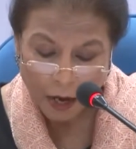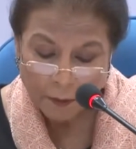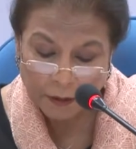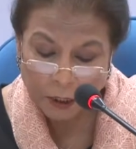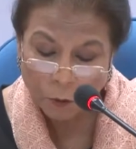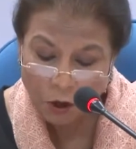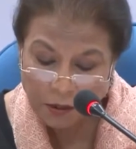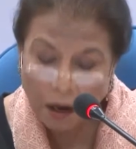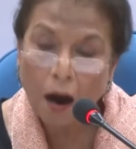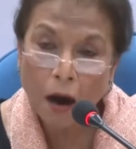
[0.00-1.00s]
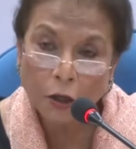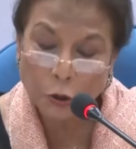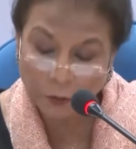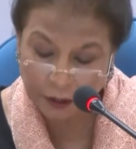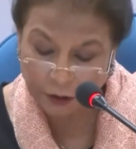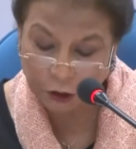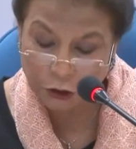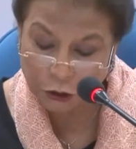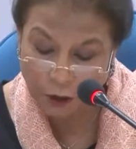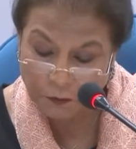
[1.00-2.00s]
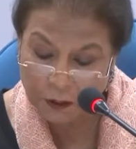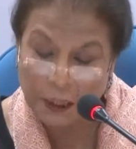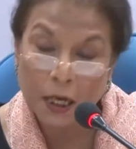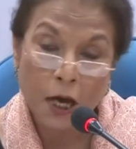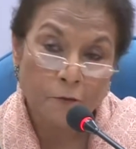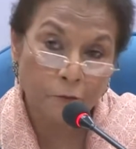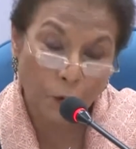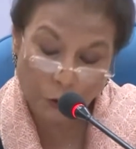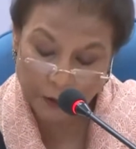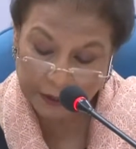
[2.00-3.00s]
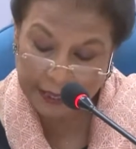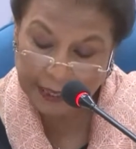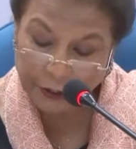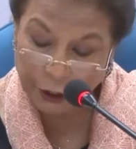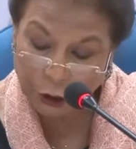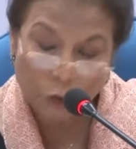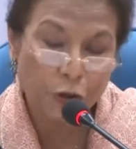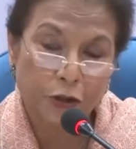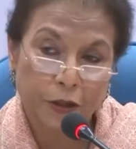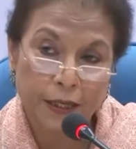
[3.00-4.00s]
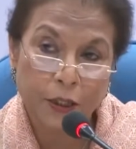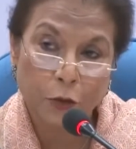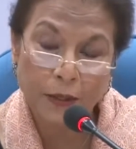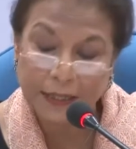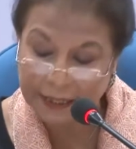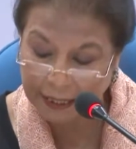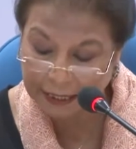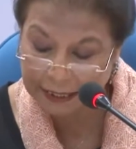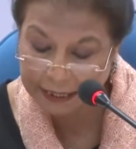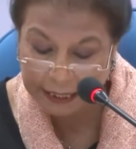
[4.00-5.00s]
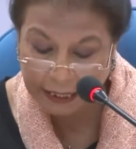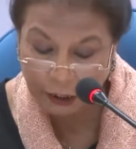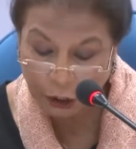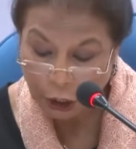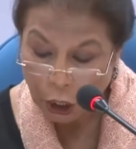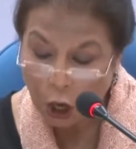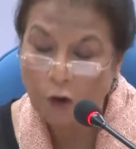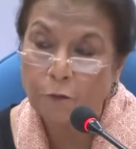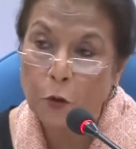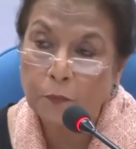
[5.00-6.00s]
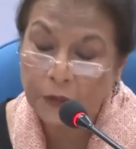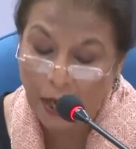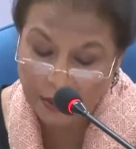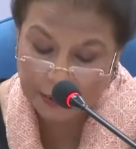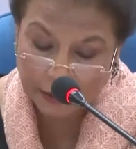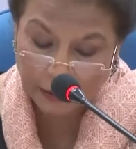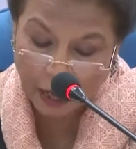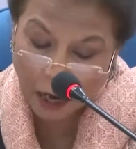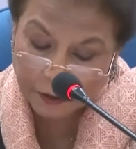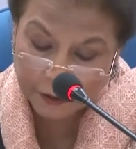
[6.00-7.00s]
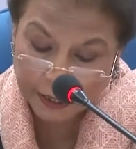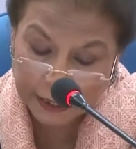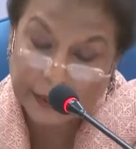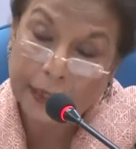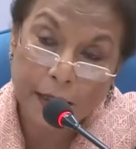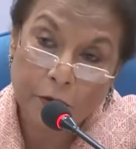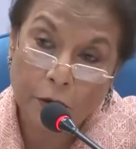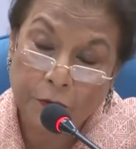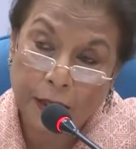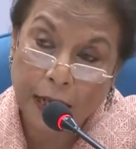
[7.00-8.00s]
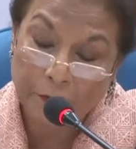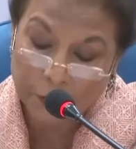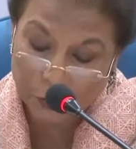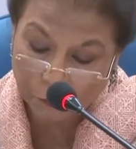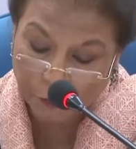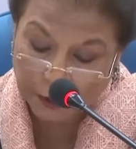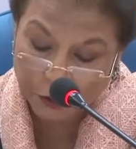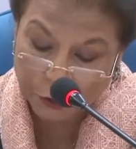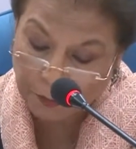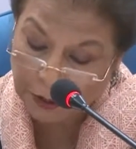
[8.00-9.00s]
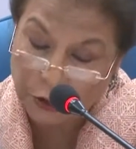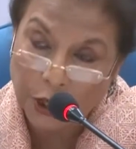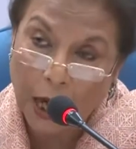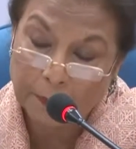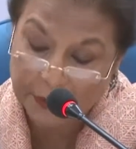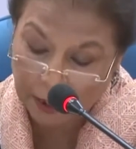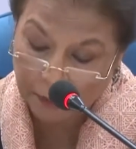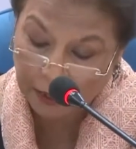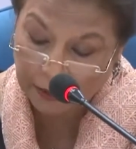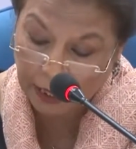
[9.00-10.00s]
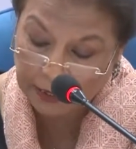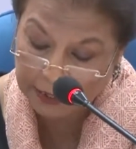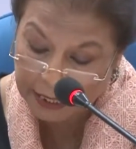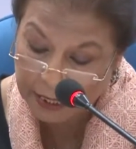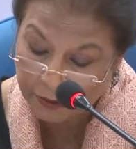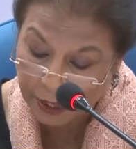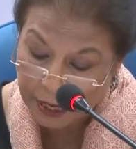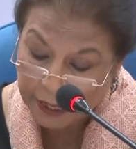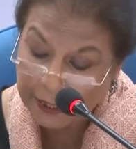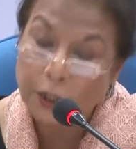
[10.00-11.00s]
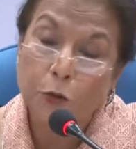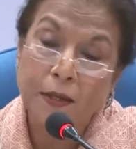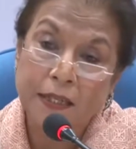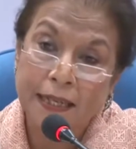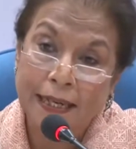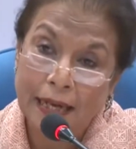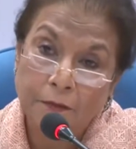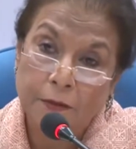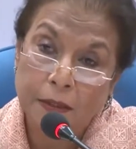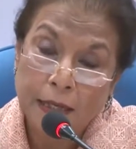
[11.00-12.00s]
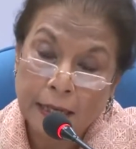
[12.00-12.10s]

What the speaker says: But it was arguably the controversy following the execution in 2016 of Mumtaz Qadri, killer of the governor of Punjab, Salman Taseer, in 2011,